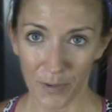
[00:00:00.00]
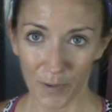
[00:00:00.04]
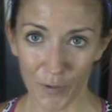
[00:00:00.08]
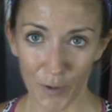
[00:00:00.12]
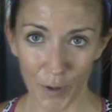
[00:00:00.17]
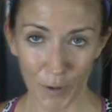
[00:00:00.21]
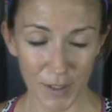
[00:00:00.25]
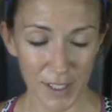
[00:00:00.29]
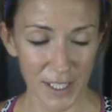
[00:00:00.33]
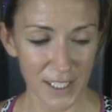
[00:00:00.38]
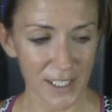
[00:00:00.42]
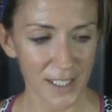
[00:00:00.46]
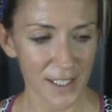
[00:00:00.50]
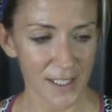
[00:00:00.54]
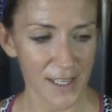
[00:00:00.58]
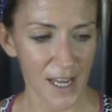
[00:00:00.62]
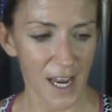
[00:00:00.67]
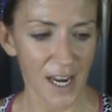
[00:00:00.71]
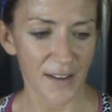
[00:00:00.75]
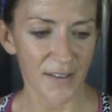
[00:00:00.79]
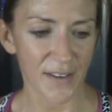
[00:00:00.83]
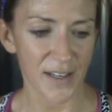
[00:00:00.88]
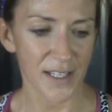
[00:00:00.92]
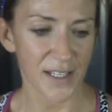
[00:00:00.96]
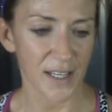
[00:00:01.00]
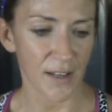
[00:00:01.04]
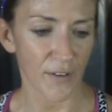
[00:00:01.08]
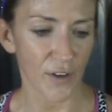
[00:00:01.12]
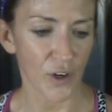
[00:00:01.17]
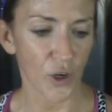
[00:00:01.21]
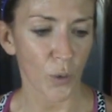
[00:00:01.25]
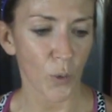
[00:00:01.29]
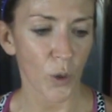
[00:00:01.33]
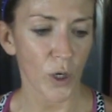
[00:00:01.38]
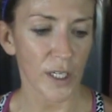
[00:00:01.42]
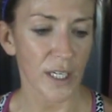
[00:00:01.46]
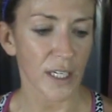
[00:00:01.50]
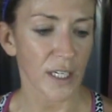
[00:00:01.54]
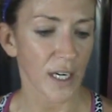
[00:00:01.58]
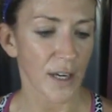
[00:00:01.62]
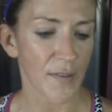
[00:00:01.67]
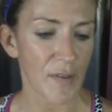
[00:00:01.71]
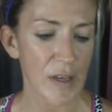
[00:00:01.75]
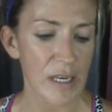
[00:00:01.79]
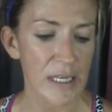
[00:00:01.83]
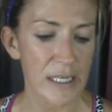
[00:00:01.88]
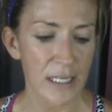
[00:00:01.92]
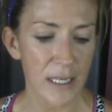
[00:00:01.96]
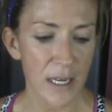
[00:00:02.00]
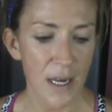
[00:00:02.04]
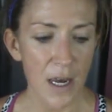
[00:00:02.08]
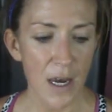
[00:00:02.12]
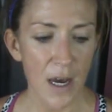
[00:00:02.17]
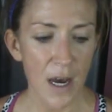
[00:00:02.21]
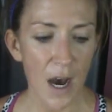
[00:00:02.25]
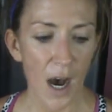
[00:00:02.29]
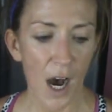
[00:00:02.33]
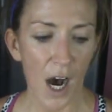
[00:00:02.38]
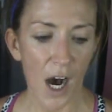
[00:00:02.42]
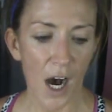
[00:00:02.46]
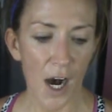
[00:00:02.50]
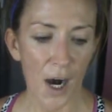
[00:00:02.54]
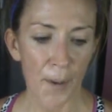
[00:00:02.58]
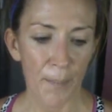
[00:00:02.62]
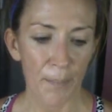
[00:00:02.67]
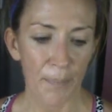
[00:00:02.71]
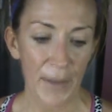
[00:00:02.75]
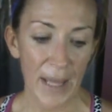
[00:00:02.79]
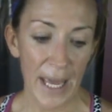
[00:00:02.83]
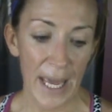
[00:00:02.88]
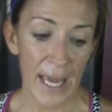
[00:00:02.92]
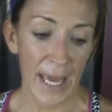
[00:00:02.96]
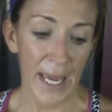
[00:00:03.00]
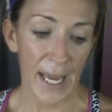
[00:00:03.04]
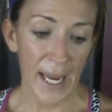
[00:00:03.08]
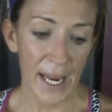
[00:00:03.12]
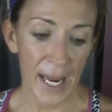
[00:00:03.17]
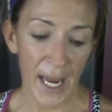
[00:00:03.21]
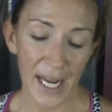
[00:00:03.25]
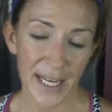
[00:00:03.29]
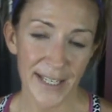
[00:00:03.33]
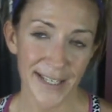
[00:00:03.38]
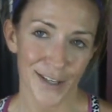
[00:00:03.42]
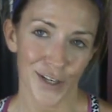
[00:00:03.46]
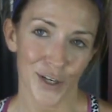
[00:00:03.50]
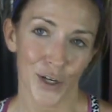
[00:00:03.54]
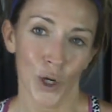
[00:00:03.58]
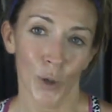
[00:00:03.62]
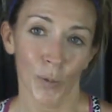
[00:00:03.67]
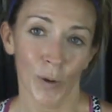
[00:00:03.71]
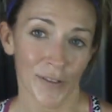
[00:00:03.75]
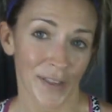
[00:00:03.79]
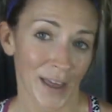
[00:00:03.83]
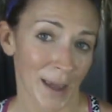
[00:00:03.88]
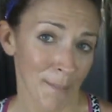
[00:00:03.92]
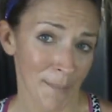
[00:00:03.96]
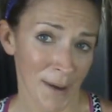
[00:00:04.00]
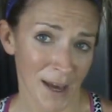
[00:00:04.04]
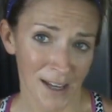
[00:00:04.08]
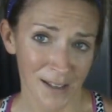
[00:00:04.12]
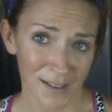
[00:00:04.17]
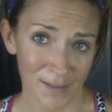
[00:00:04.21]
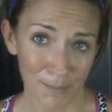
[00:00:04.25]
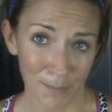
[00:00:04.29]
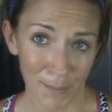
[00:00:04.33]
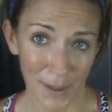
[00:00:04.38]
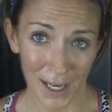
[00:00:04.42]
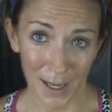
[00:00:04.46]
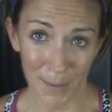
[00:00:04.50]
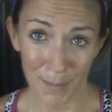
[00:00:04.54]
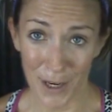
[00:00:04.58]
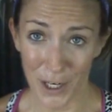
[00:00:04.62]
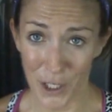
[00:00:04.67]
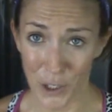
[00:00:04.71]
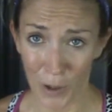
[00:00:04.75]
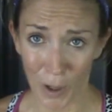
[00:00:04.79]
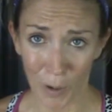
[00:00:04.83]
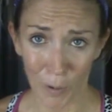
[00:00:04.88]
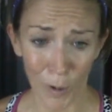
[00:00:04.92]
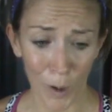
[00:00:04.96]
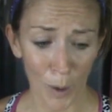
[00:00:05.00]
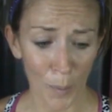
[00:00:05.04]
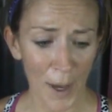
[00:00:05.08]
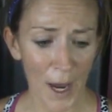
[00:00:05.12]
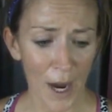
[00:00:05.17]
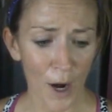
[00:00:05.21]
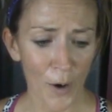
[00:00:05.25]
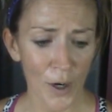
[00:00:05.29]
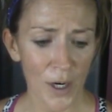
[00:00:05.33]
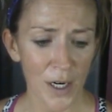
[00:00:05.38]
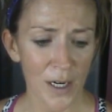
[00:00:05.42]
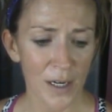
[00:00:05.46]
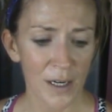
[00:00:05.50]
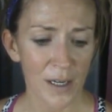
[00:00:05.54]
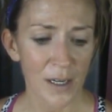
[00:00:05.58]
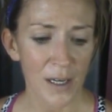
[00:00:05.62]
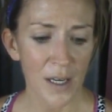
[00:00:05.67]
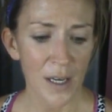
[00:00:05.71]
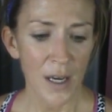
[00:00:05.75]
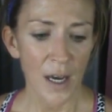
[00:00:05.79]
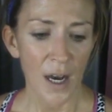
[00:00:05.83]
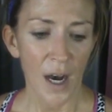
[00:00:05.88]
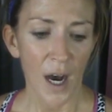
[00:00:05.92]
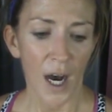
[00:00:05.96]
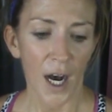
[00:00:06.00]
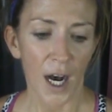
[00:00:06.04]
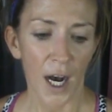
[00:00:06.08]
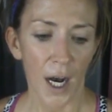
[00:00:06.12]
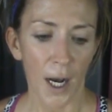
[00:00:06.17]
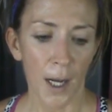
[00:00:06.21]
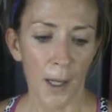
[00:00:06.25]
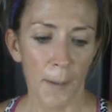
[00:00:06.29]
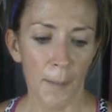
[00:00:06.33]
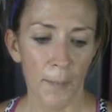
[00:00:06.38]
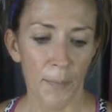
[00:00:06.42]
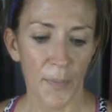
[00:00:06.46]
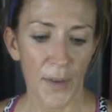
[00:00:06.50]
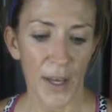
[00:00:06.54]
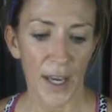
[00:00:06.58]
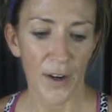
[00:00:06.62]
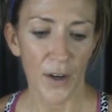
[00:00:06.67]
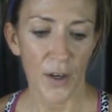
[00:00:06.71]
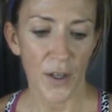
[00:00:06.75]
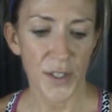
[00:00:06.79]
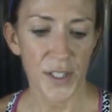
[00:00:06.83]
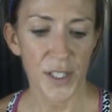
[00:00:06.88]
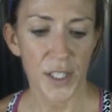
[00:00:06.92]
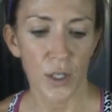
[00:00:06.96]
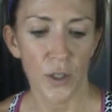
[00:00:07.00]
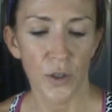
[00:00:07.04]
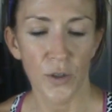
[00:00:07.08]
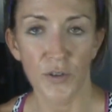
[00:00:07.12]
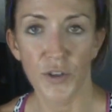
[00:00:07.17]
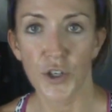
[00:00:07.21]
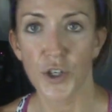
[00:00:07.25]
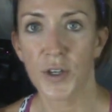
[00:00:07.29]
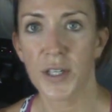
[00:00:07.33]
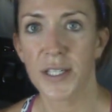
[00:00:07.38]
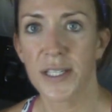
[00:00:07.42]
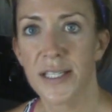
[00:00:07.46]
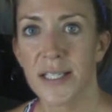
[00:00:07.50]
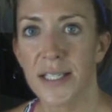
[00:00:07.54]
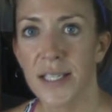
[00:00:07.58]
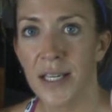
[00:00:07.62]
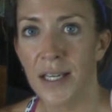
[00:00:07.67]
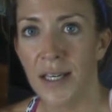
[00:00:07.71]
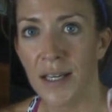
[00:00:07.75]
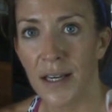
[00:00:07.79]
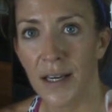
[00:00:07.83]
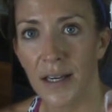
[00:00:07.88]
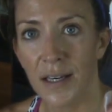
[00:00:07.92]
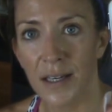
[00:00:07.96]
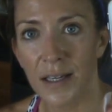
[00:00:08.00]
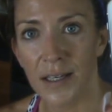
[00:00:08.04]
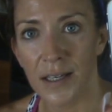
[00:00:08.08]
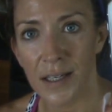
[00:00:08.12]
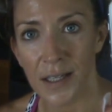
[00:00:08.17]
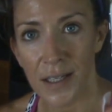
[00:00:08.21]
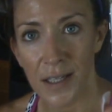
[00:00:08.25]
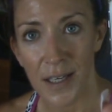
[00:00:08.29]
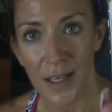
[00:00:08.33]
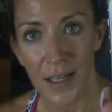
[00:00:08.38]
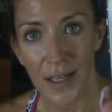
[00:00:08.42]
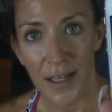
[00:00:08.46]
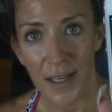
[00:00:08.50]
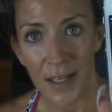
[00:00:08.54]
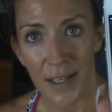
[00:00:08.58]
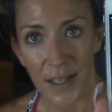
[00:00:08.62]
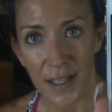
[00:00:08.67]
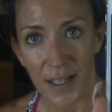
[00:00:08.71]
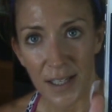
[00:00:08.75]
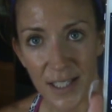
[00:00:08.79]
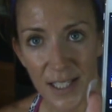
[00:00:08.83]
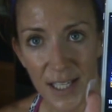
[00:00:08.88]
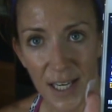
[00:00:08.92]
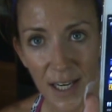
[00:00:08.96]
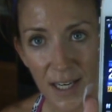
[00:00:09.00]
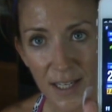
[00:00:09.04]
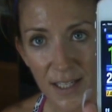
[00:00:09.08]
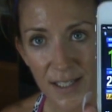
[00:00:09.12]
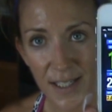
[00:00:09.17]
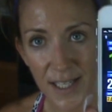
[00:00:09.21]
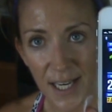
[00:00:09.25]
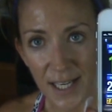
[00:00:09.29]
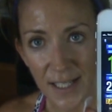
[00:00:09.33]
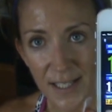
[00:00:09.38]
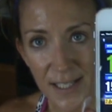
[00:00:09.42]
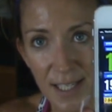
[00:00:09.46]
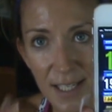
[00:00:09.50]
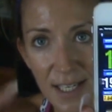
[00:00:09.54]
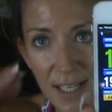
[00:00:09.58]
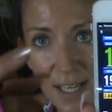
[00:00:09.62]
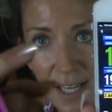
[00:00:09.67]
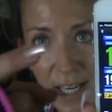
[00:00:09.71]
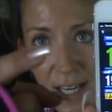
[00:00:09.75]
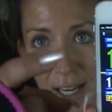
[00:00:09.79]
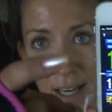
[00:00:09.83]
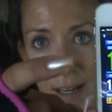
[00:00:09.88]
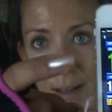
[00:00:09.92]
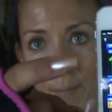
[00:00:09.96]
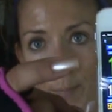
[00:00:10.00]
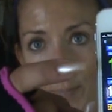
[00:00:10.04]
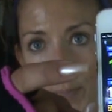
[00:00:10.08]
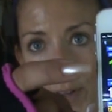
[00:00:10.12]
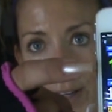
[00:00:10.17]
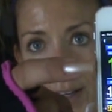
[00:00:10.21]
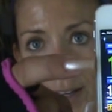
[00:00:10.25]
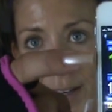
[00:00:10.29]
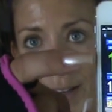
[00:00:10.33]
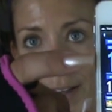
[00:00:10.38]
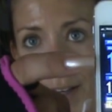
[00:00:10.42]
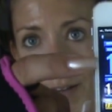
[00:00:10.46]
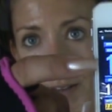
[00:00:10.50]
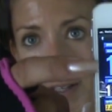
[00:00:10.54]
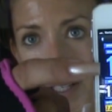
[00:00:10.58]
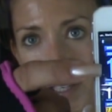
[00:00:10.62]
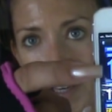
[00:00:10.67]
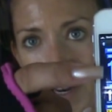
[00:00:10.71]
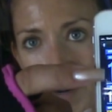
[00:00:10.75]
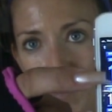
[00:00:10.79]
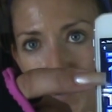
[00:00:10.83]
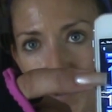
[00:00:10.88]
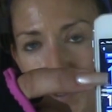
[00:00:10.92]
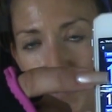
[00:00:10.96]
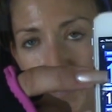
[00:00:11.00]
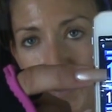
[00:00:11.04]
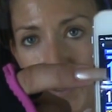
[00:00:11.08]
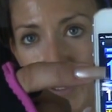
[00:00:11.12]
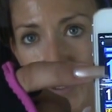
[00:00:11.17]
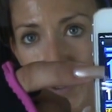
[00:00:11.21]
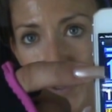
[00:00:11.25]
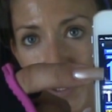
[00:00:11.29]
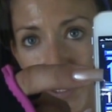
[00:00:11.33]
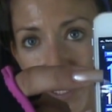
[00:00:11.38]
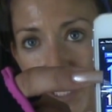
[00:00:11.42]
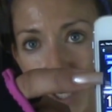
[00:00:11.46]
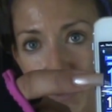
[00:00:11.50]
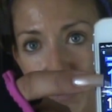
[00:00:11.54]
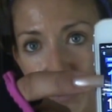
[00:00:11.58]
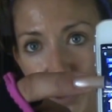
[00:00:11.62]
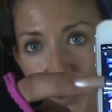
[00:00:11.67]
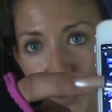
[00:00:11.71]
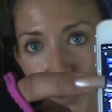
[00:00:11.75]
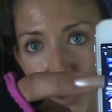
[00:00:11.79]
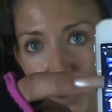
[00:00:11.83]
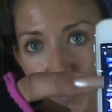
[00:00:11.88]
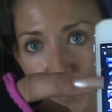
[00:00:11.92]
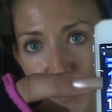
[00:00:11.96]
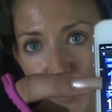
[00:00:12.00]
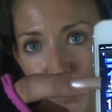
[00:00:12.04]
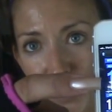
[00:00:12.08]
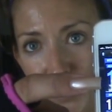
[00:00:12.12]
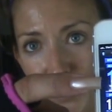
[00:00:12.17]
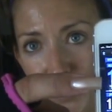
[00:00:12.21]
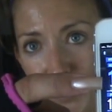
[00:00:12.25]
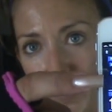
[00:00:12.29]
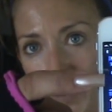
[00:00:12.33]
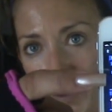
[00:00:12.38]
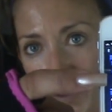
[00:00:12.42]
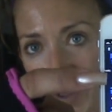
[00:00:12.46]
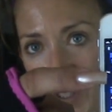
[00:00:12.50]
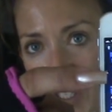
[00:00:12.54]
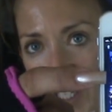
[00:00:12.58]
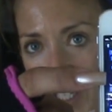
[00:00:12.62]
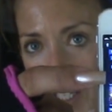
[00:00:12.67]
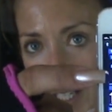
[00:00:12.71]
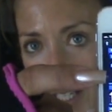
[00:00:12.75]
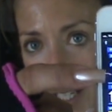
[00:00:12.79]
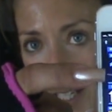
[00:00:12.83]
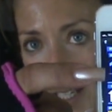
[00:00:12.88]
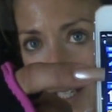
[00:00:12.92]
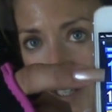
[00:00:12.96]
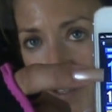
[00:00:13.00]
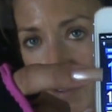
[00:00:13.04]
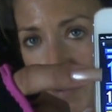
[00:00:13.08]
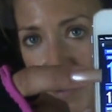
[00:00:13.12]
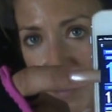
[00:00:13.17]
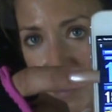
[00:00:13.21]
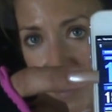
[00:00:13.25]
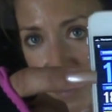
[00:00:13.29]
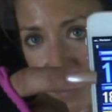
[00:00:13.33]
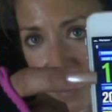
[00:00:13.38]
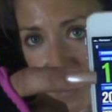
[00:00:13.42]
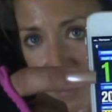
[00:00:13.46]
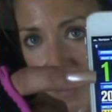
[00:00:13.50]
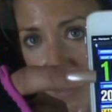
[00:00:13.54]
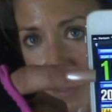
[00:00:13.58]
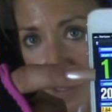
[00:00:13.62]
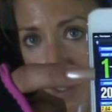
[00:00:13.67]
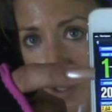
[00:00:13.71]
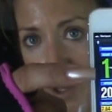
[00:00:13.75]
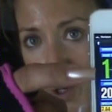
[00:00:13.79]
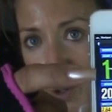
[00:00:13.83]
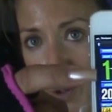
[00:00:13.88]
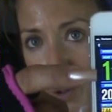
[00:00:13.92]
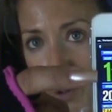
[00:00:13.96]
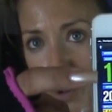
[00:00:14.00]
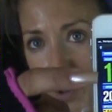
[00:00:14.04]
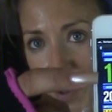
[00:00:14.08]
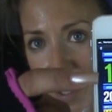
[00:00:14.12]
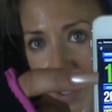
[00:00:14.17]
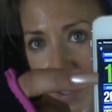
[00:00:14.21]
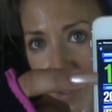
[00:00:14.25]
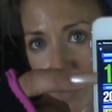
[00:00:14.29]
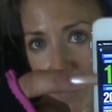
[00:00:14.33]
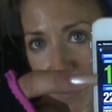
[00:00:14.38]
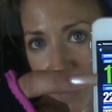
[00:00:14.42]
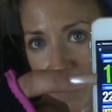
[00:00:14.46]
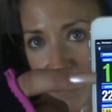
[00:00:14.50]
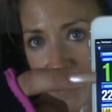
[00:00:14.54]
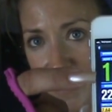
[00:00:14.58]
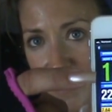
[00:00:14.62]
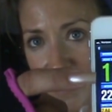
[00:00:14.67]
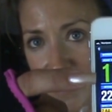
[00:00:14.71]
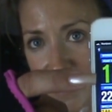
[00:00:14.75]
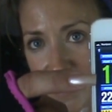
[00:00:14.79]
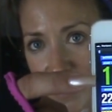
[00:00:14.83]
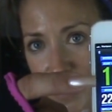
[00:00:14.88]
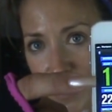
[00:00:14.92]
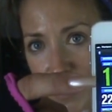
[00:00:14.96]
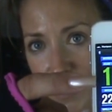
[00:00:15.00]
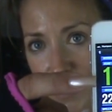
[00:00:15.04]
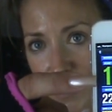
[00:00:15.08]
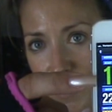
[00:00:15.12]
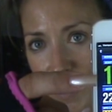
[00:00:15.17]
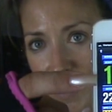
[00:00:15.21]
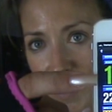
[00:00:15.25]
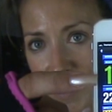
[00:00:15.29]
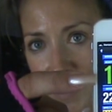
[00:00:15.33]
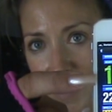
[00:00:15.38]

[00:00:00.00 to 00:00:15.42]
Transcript: folks that designed this and that are working on this. Um, a, I didn't know what they meant by measuring willpower. Um, and also, as you can see, it's got intensity. Now this number up here, see how it just turned blue? This is the cool thing about this. So